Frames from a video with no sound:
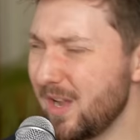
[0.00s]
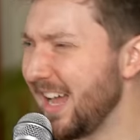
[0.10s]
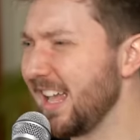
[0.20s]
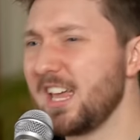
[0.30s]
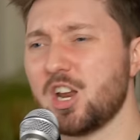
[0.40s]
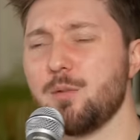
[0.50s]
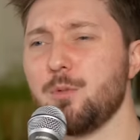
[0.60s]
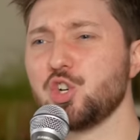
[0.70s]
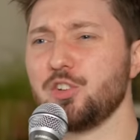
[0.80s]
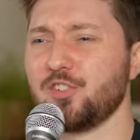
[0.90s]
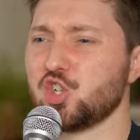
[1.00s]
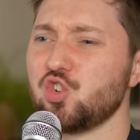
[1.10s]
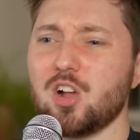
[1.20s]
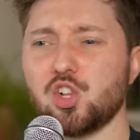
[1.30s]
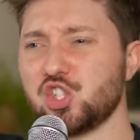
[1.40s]
We got to get a commercial for
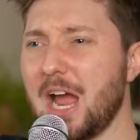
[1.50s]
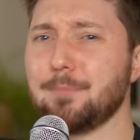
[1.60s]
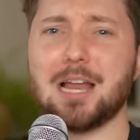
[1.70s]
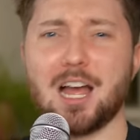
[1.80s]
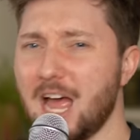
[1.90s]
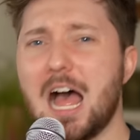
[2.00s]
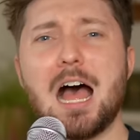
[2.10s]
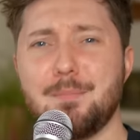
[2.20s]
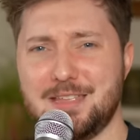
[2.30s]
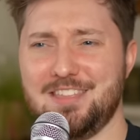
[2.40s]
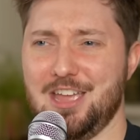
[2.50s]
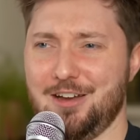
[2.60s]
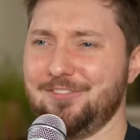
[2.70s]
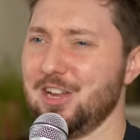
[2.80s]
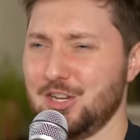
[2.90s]
strugglrshop.com in there
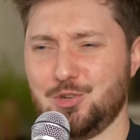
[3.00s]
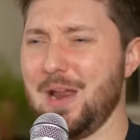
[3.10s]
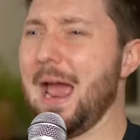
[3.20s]
if they could do